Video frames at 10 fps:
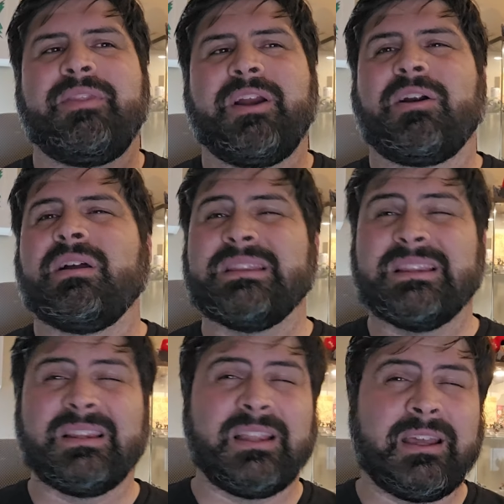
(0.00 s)
They are a
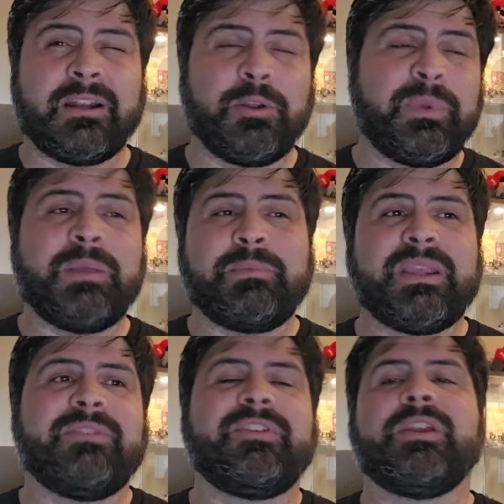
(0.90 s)
little bit
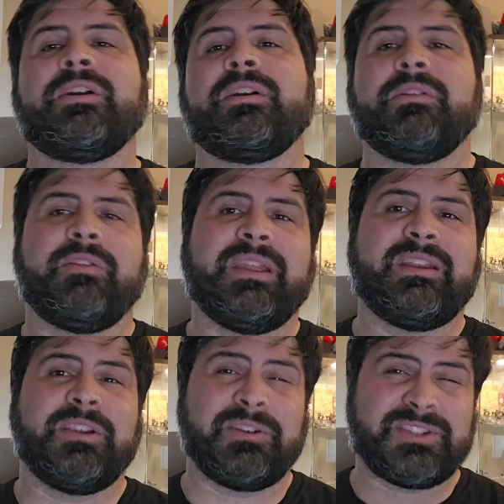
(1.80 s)
beefier
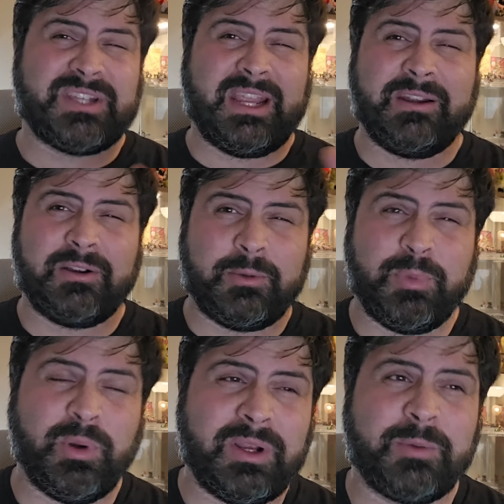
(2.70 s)
than your standard
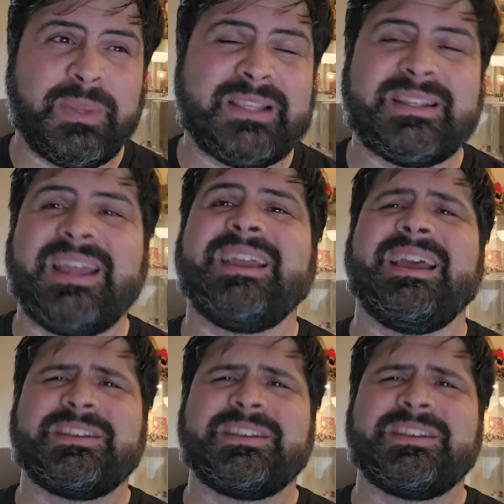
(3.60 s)
boy or beast snagga.